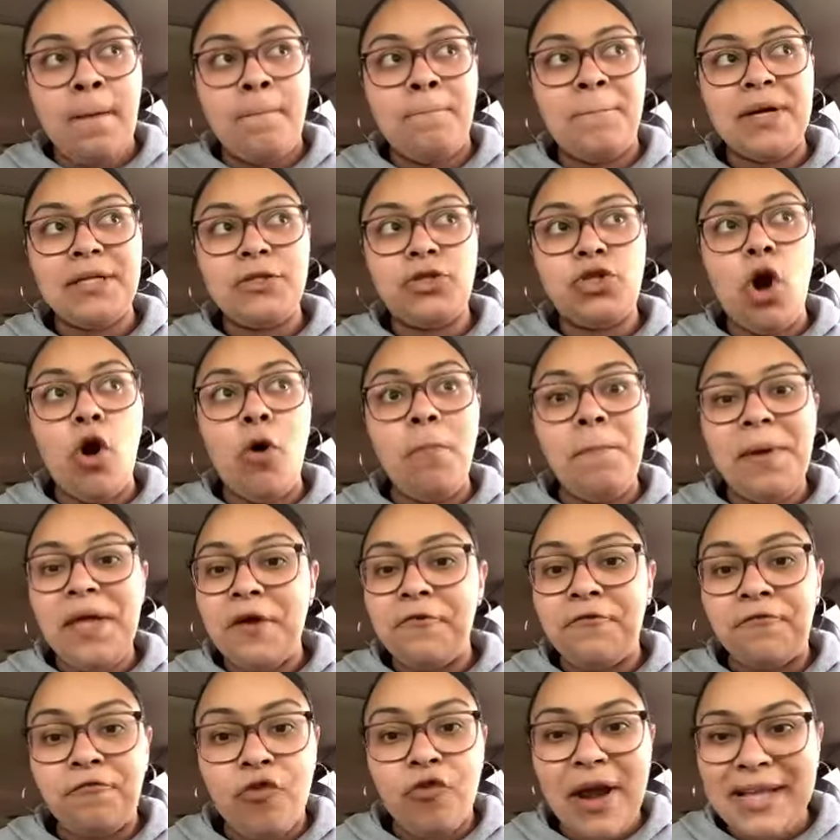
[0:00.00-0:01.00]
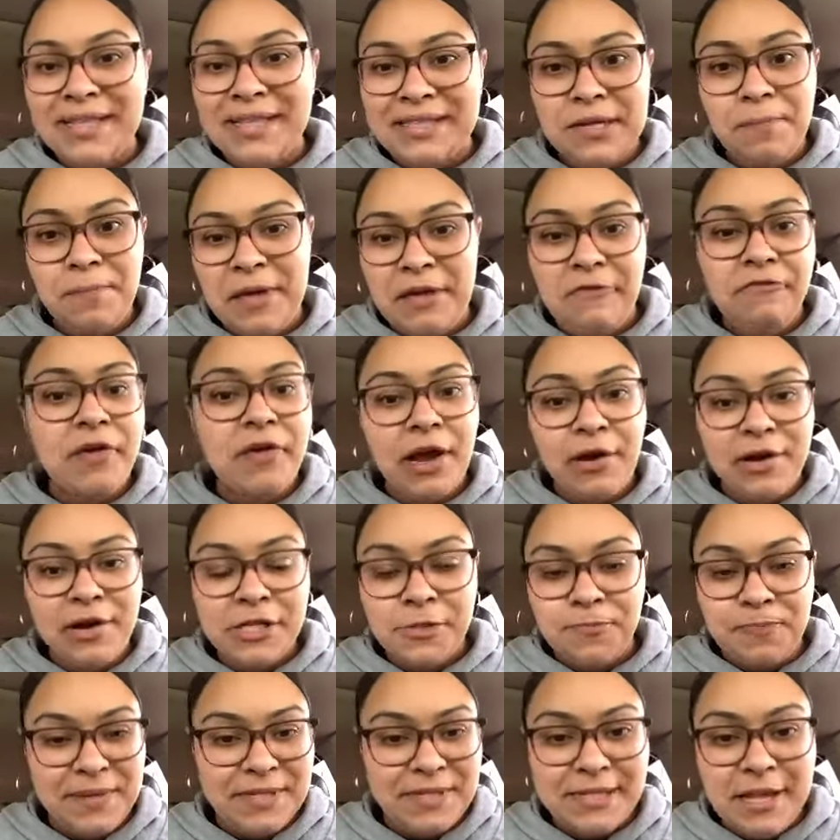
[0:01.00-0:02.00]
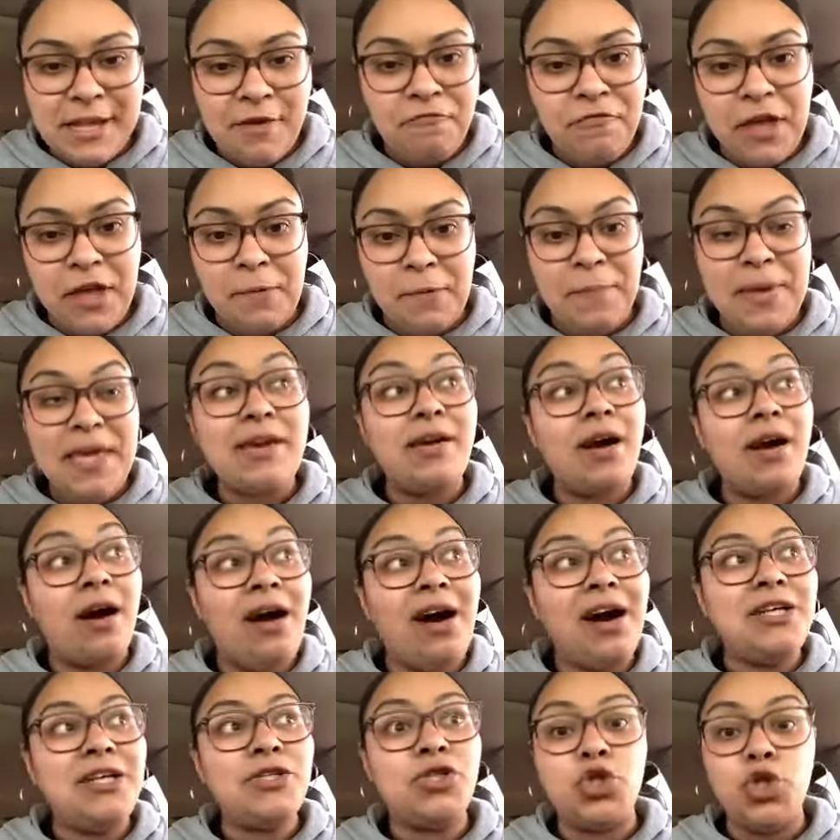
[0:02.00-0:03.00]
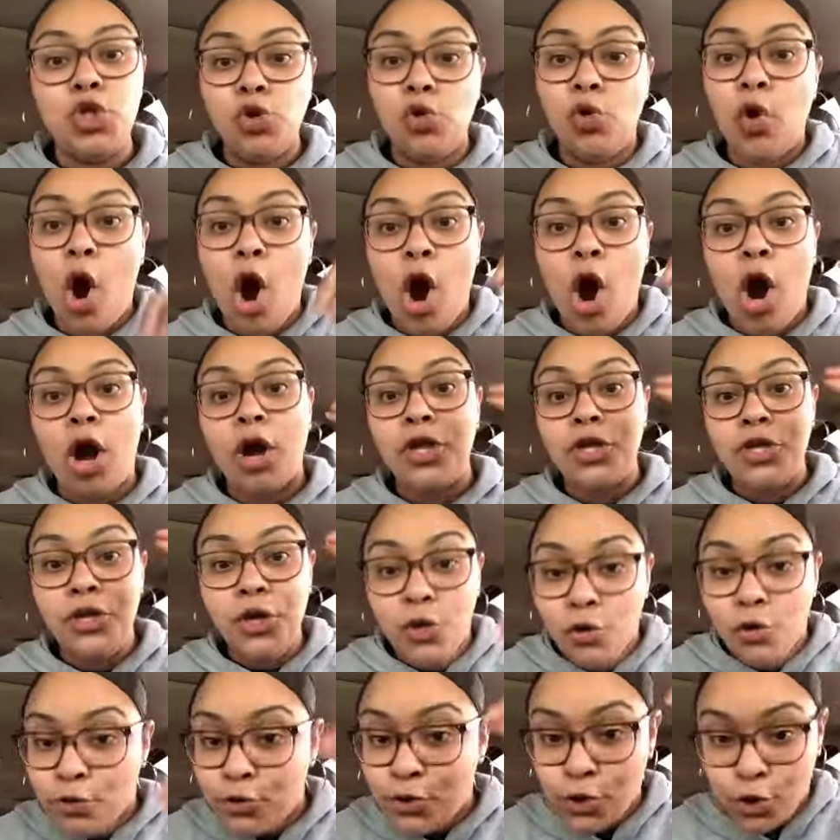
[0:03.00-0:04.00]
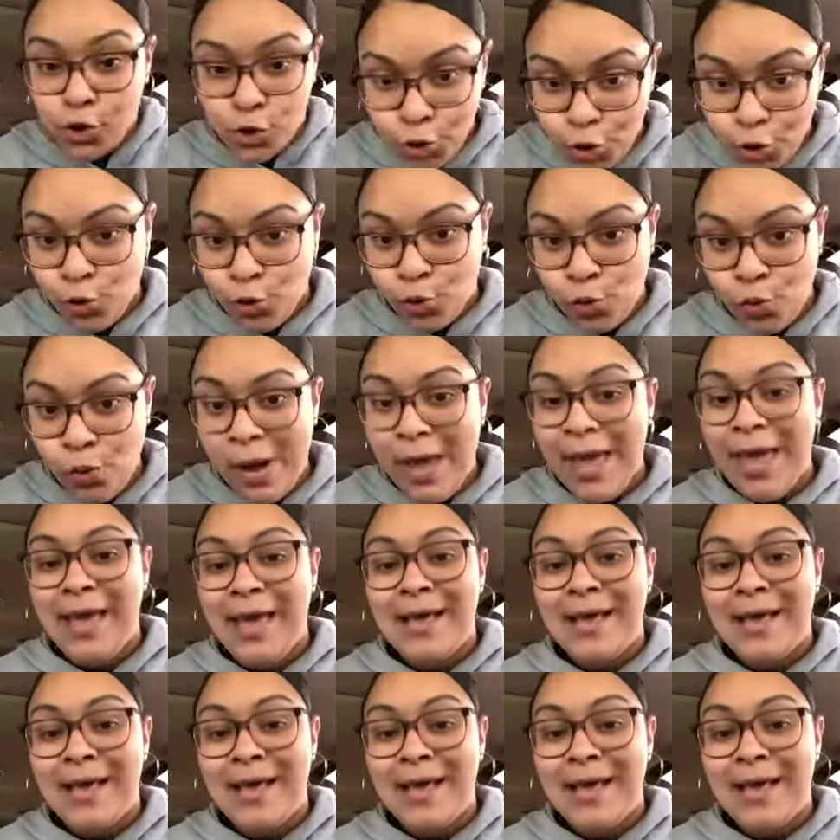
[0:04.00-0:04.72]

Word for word: but don't be afraid to be very specific because you are used to